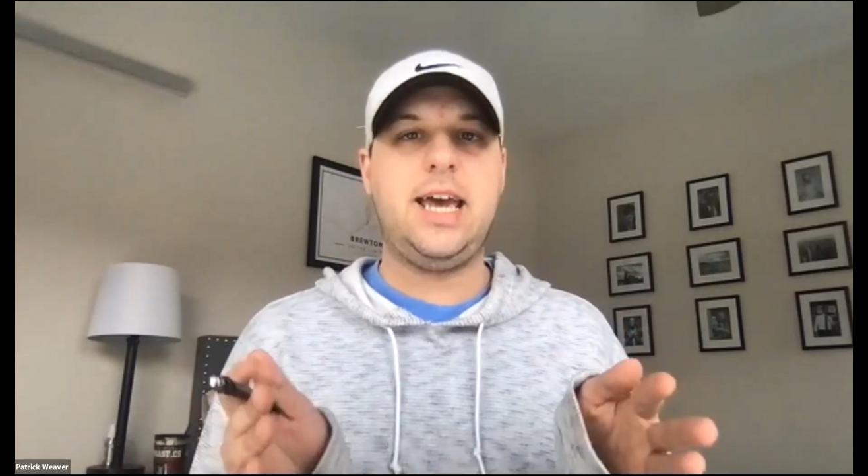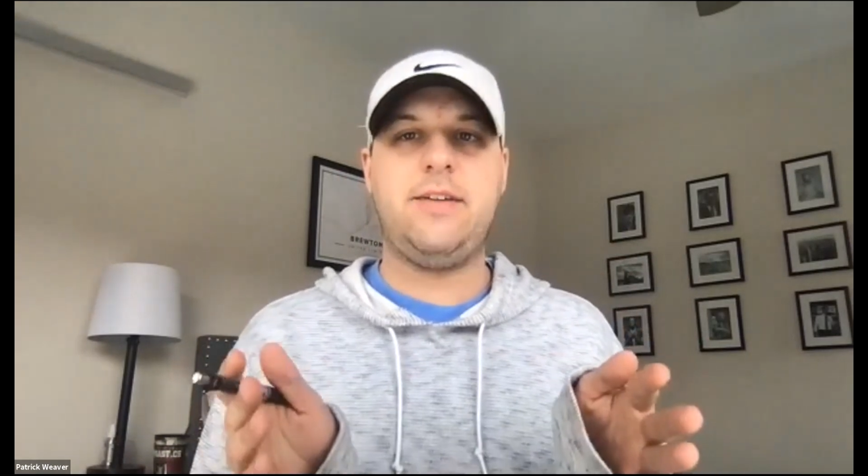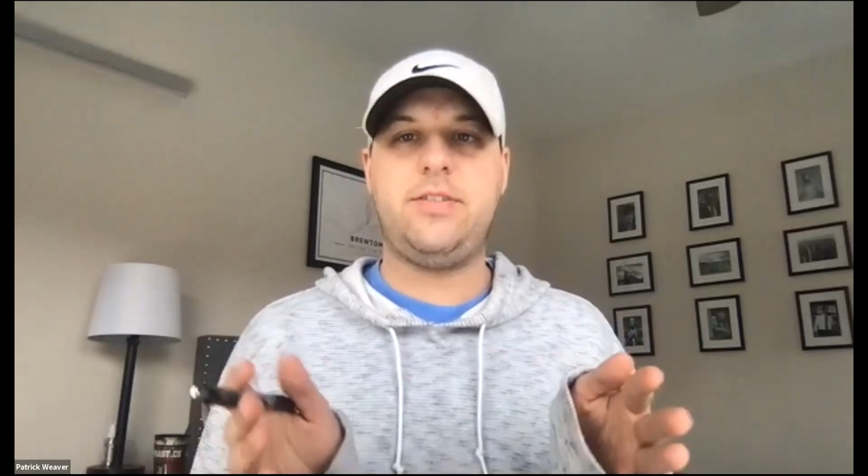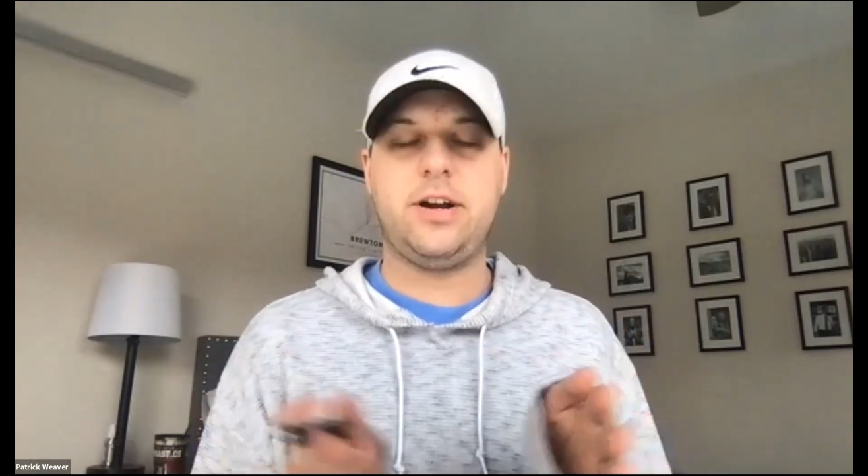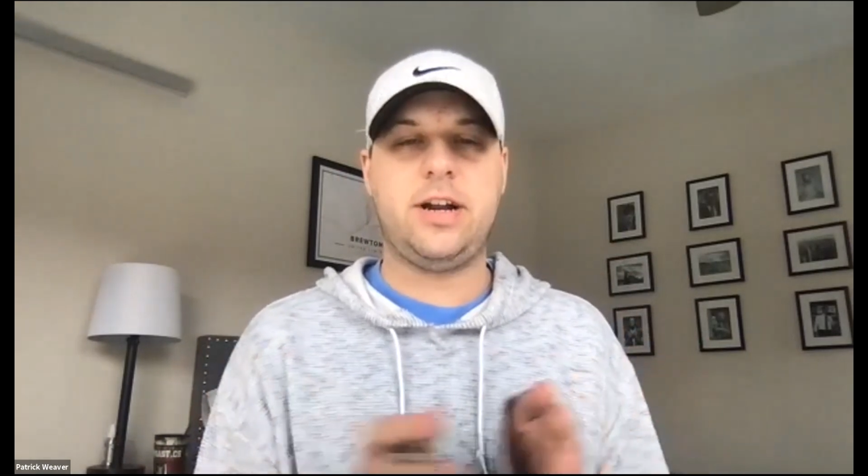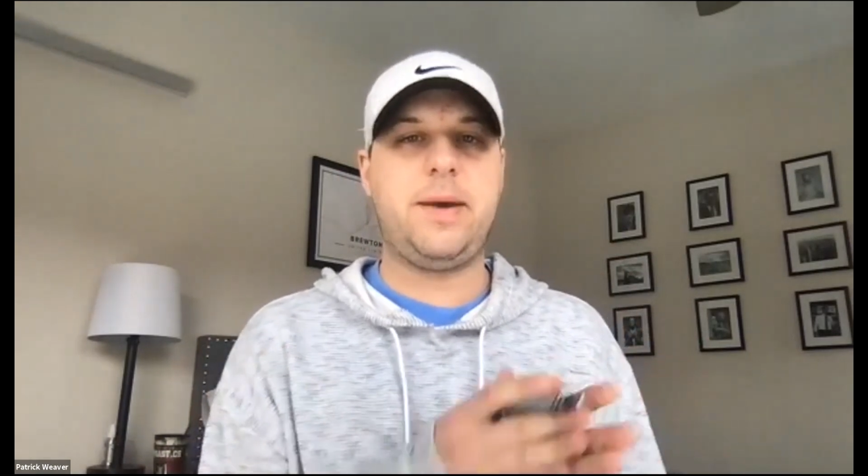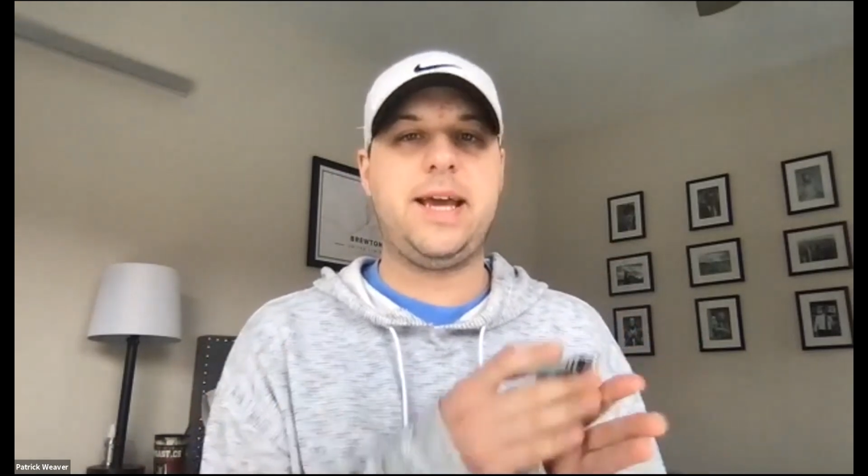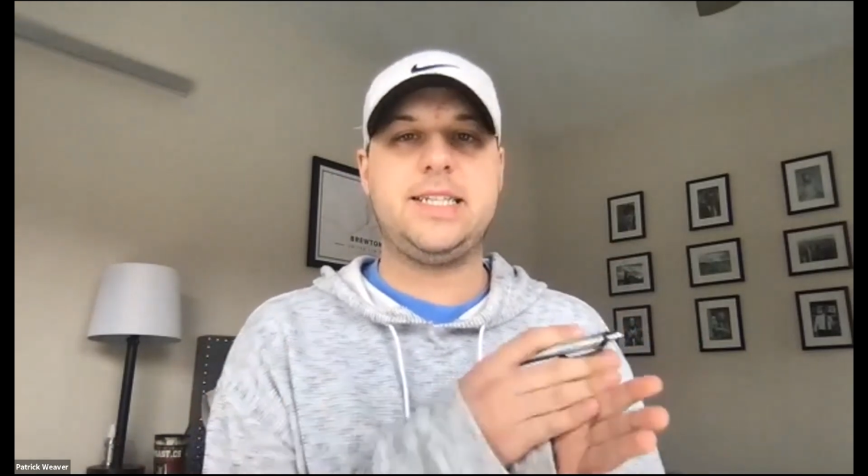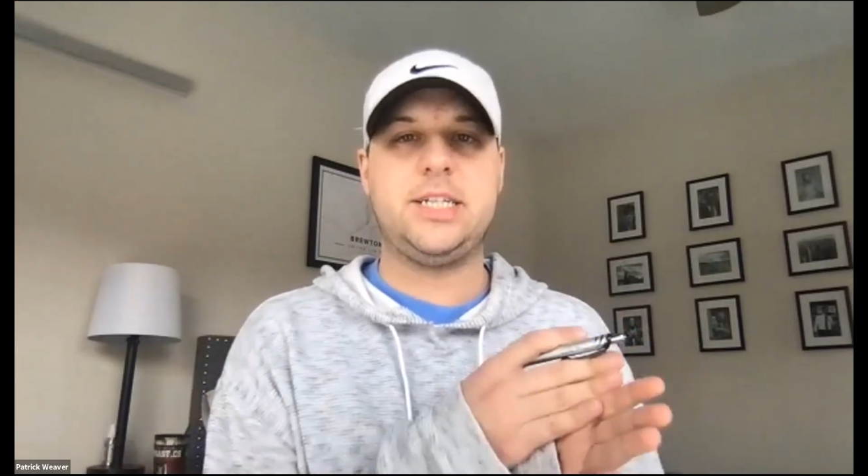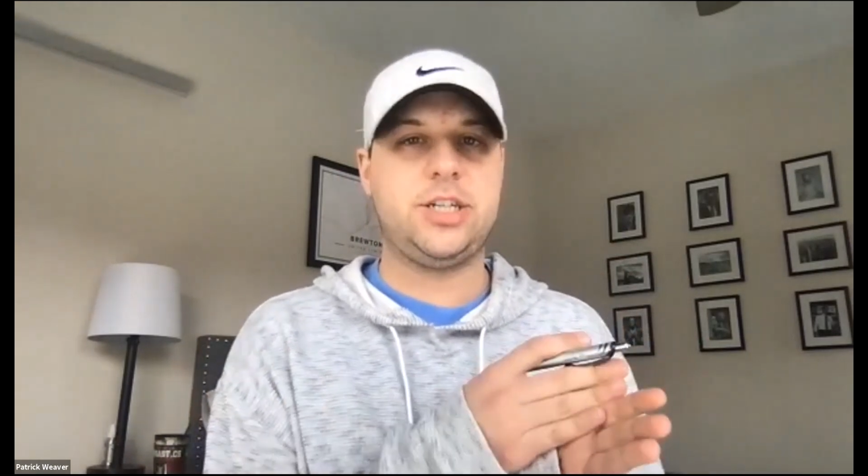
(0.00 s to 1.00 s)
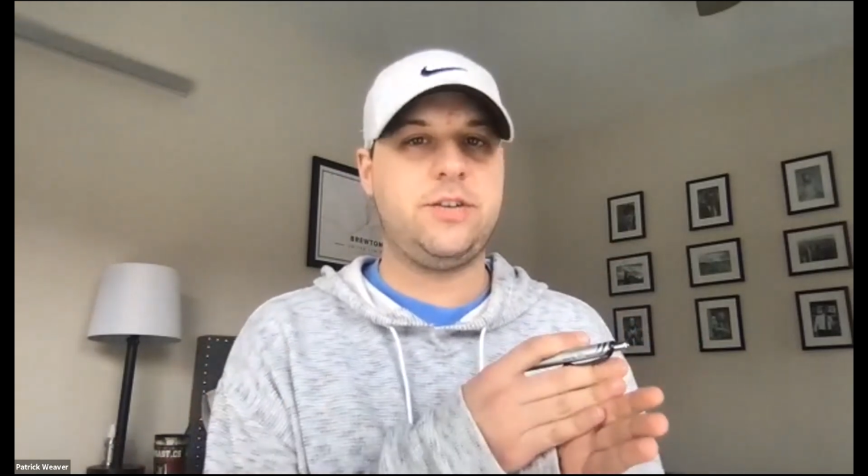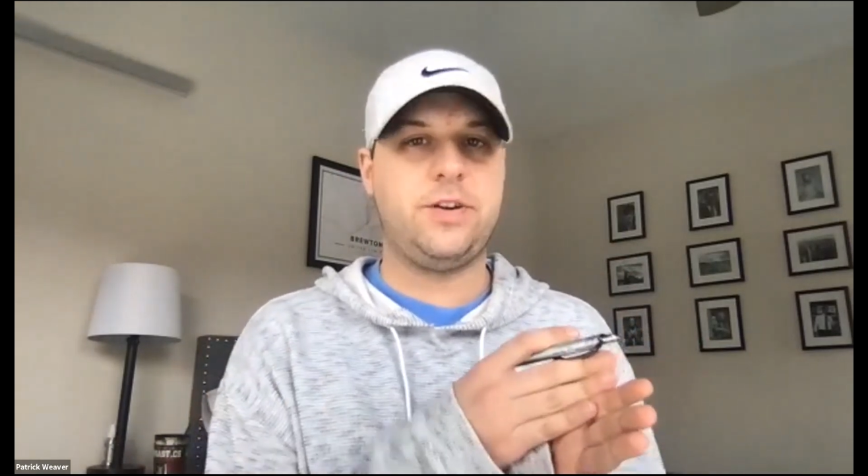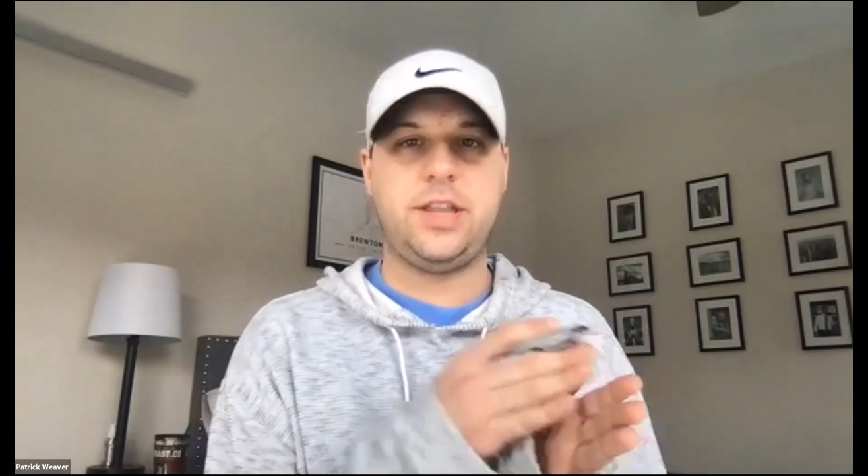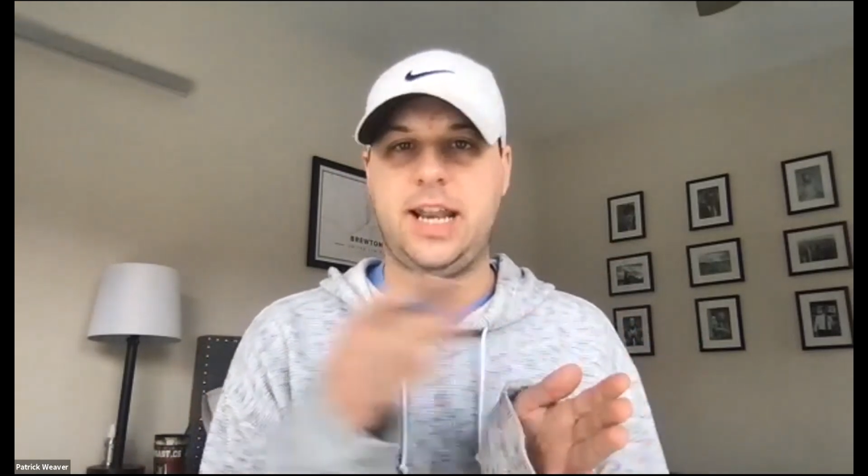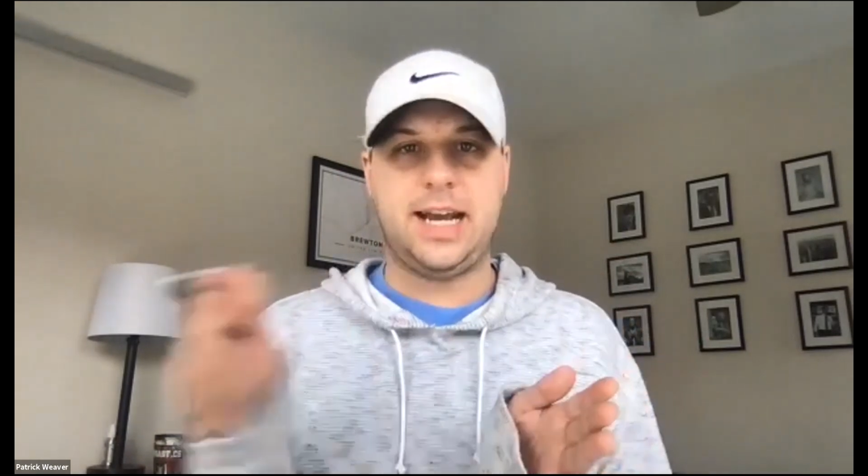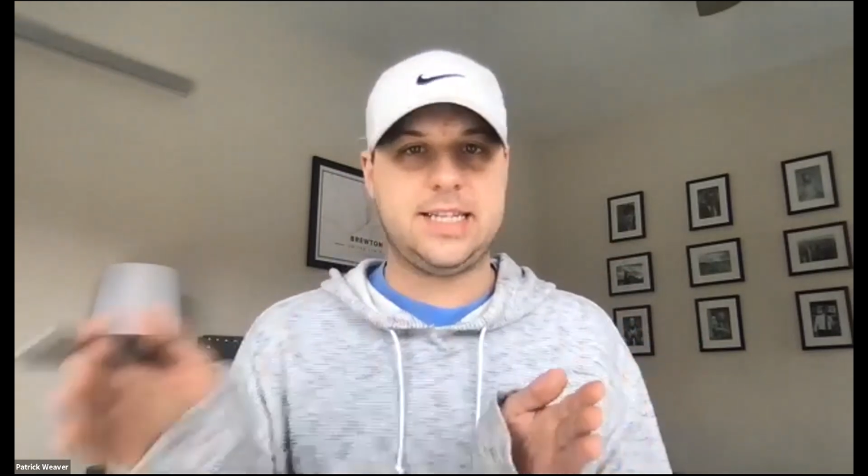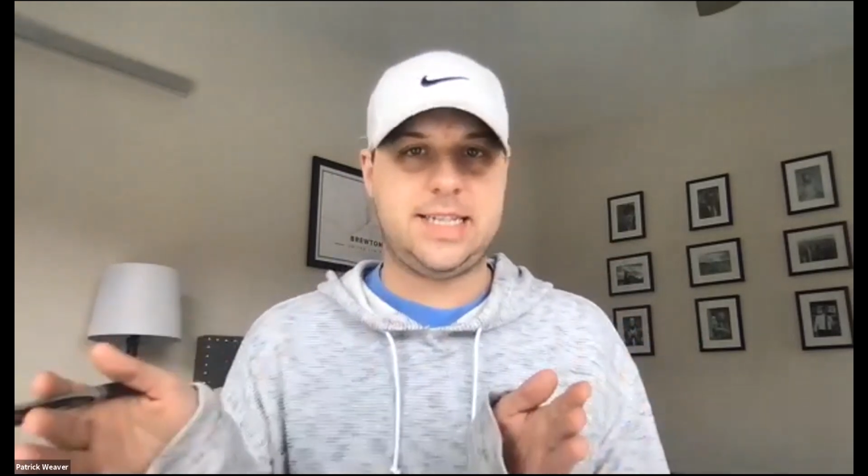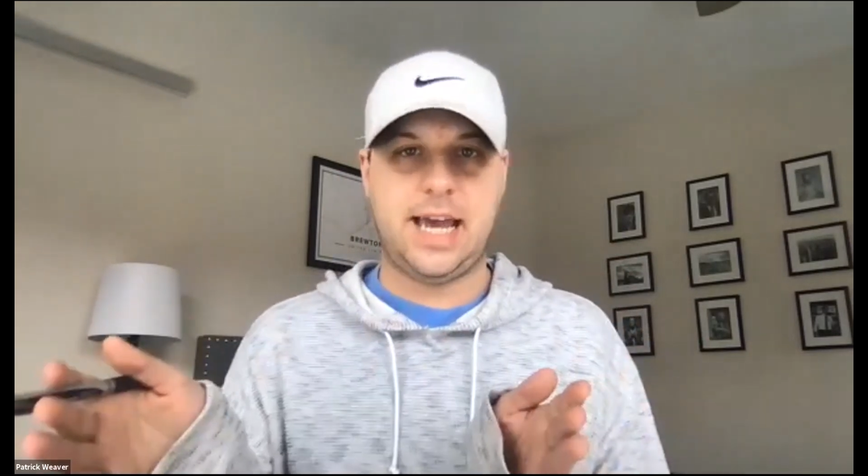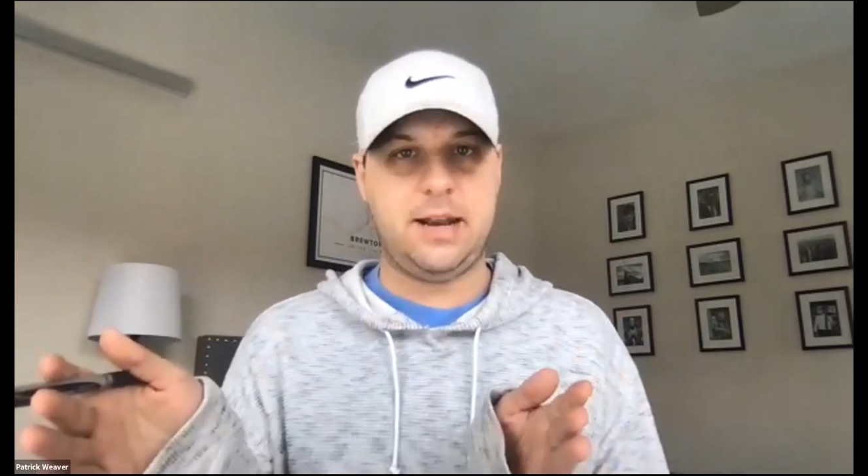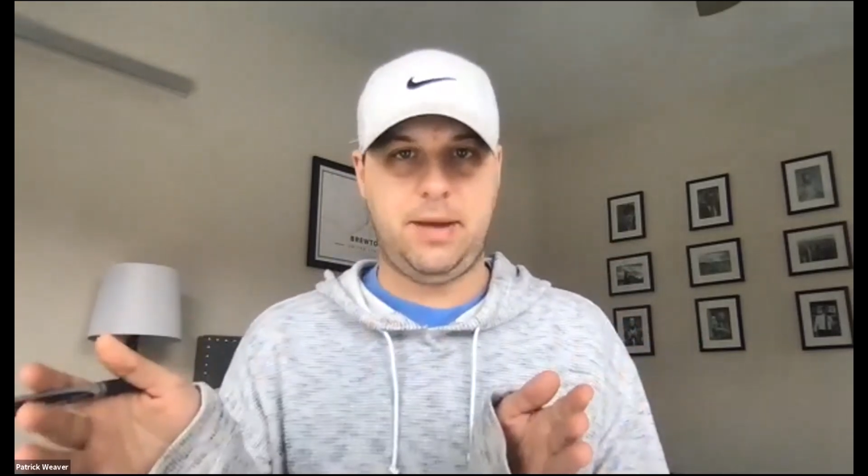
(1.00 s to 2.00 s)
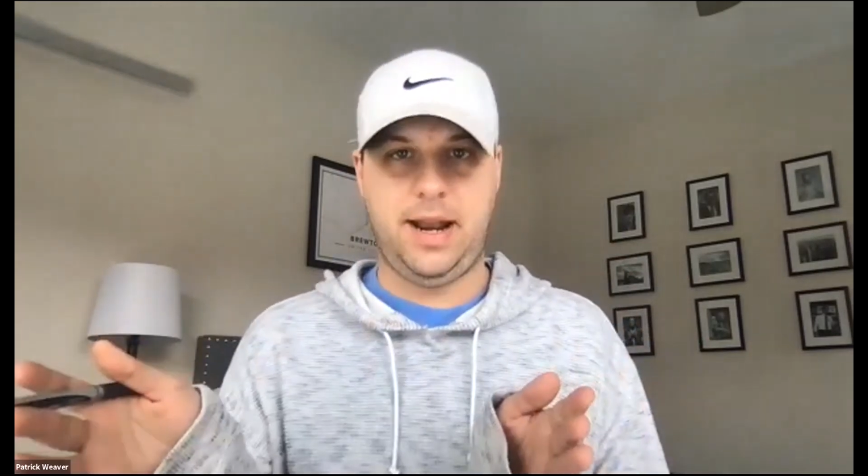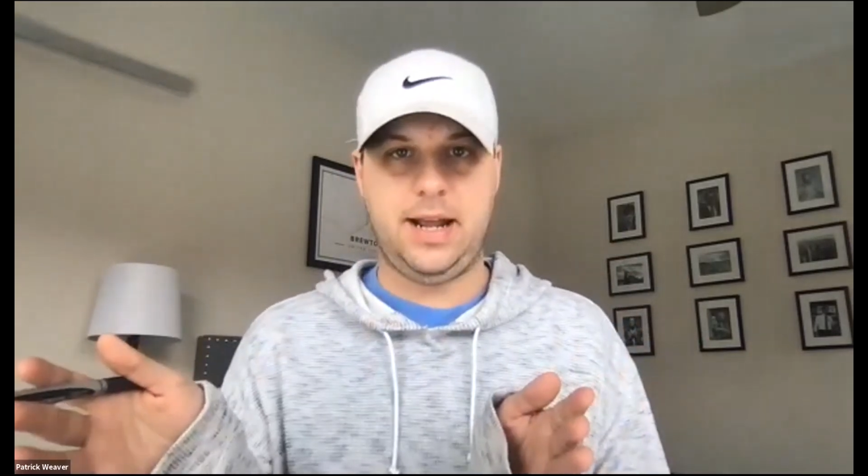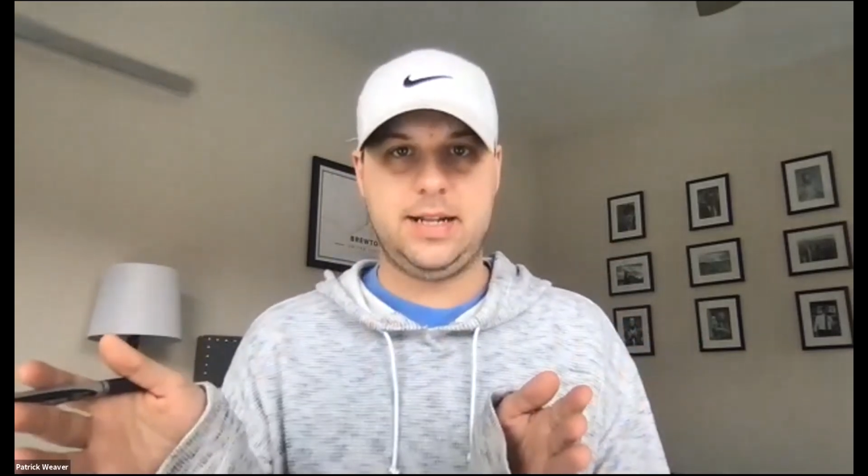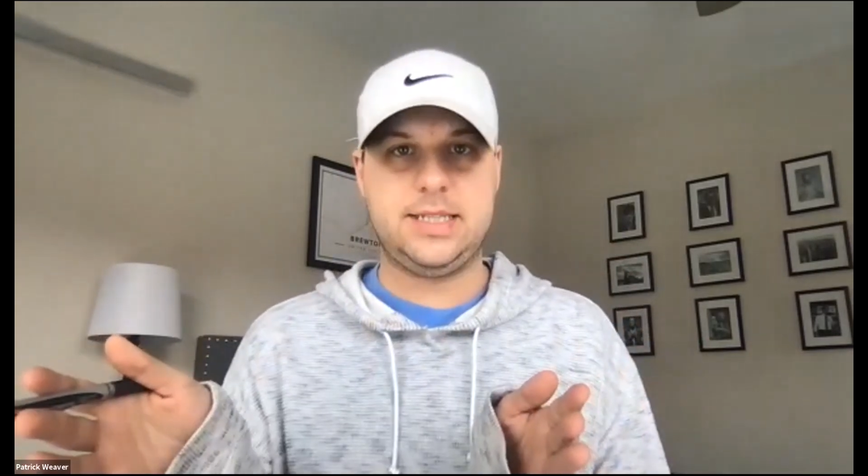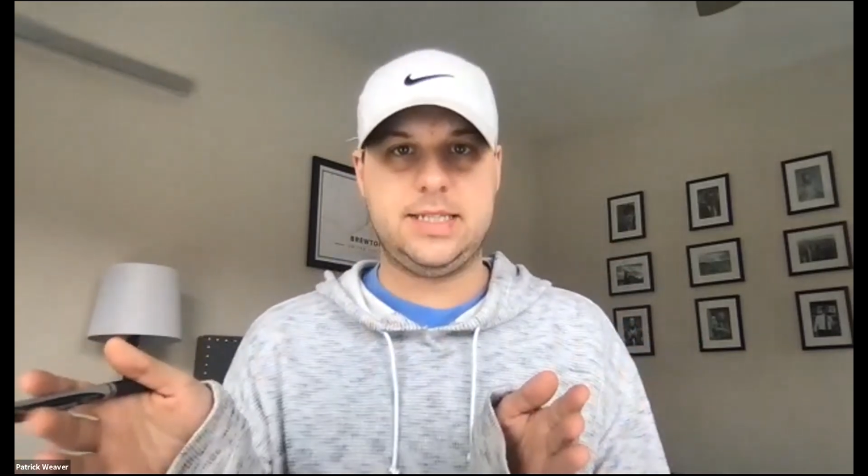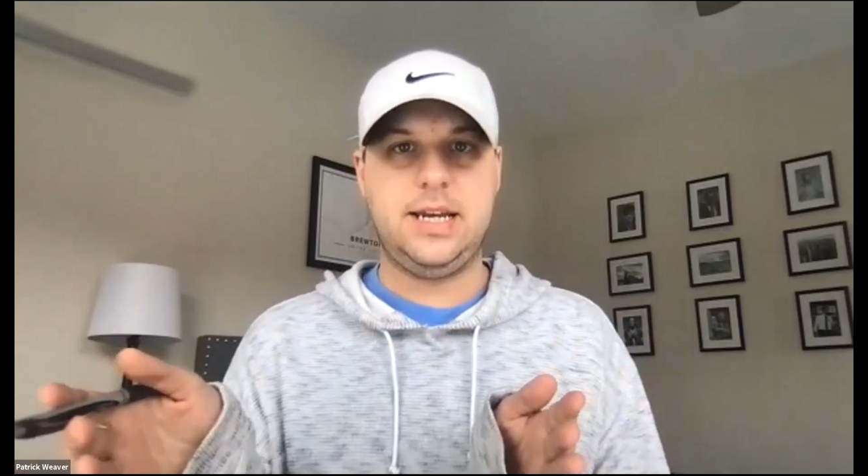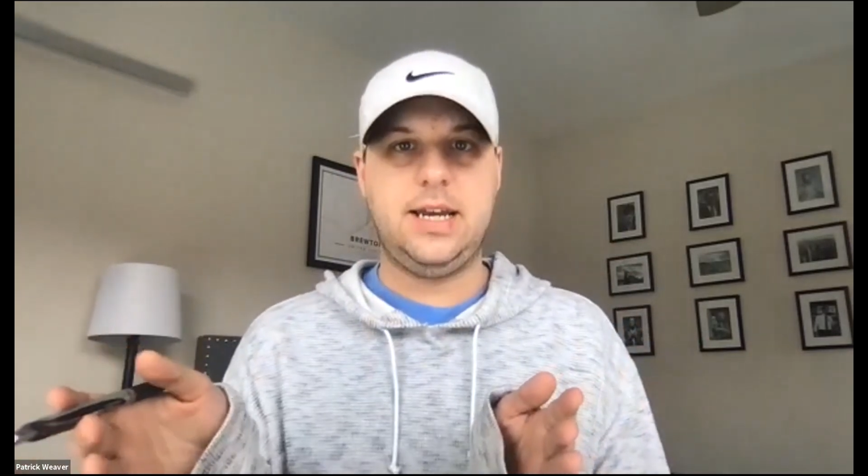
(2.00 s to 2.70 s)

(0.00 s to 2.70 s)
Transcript: if they're going to pay attention for the next 10 minutes.